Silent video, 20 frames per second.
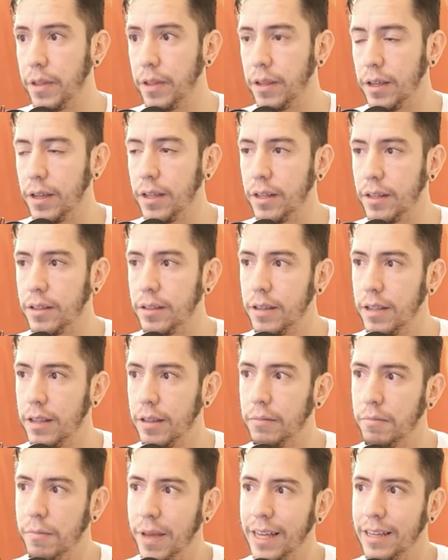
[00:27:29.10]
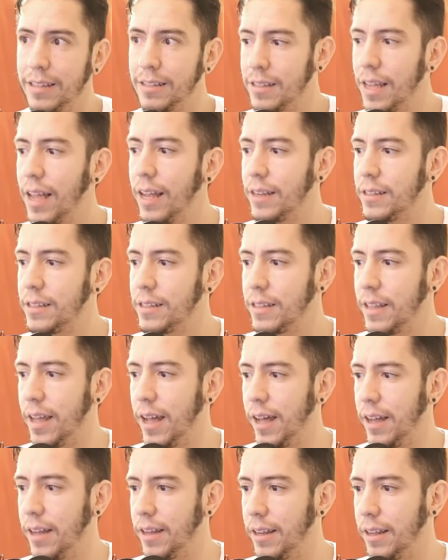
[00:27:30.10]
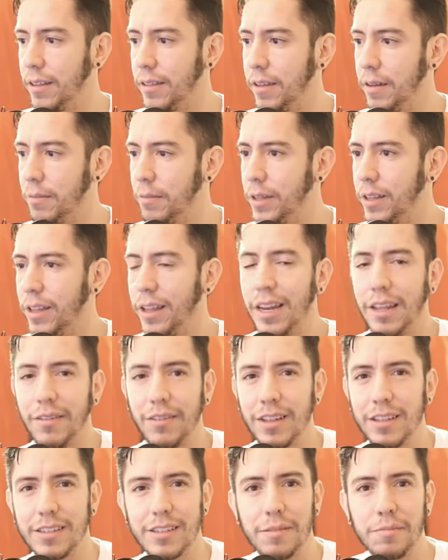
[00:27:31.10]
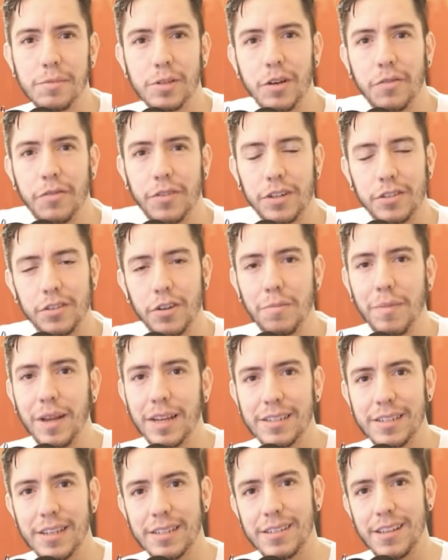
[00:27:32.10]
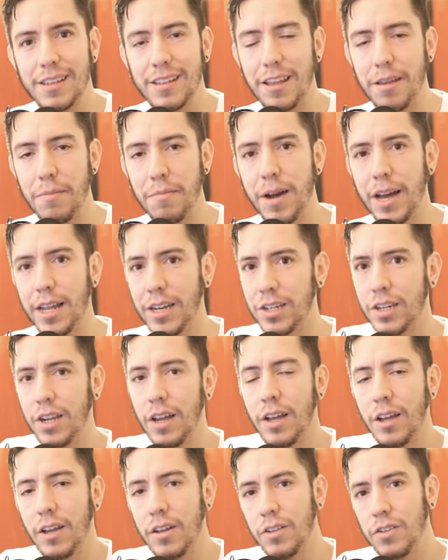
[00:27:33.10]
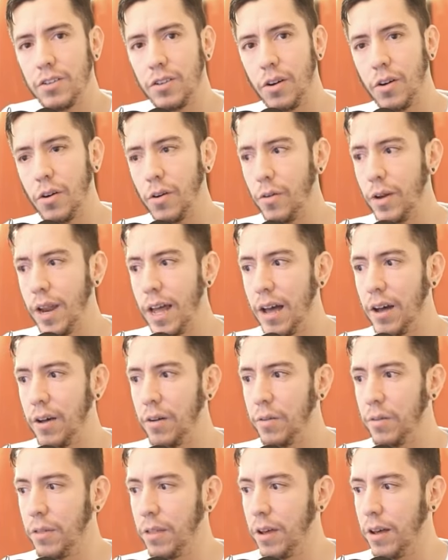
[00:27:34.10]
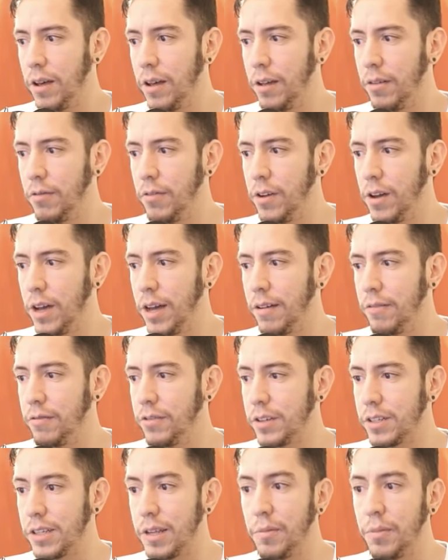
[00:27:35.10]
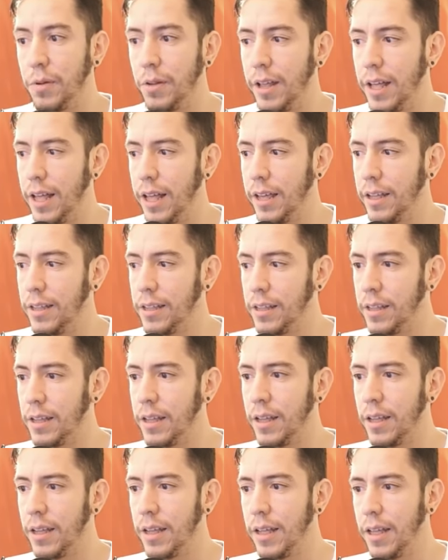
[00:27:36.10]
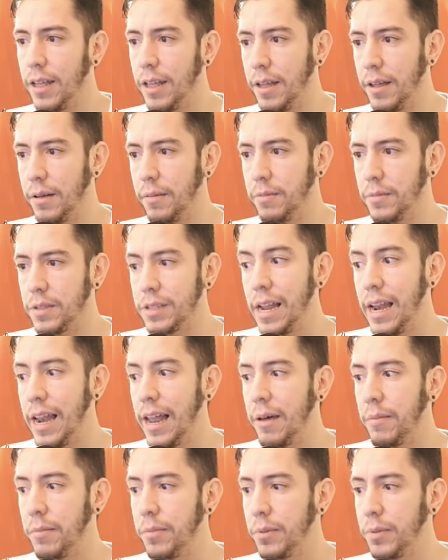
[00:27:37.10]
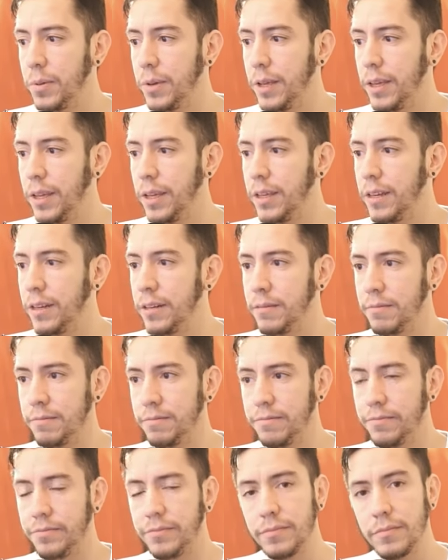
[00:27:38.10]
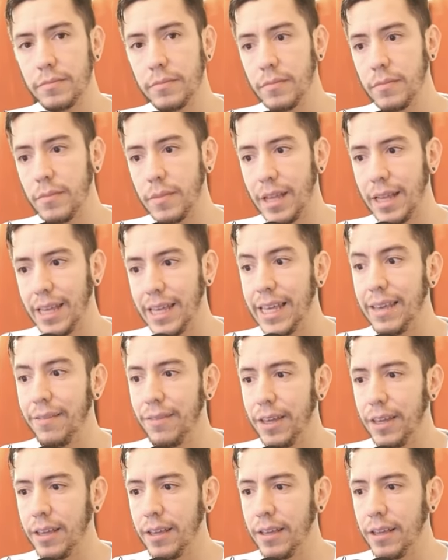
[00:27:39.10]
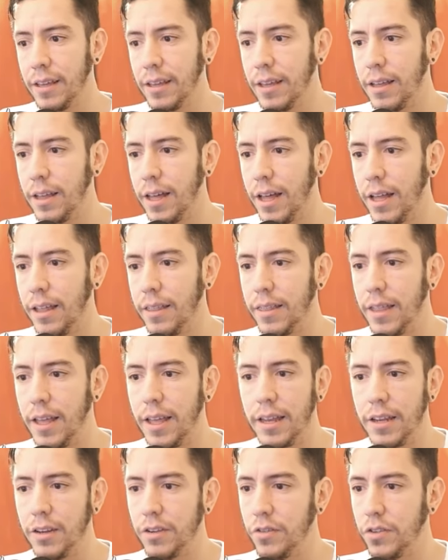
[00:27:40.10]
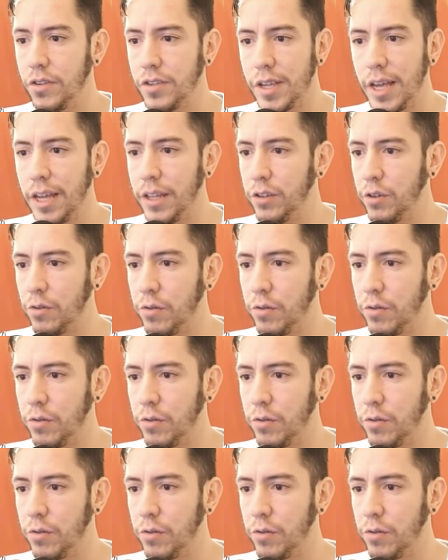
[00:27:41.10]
it makes sense that but they live in the same software, so it makes sense that they match. So now if you have, for example, a sun lamp in EEVEE, and then you decide to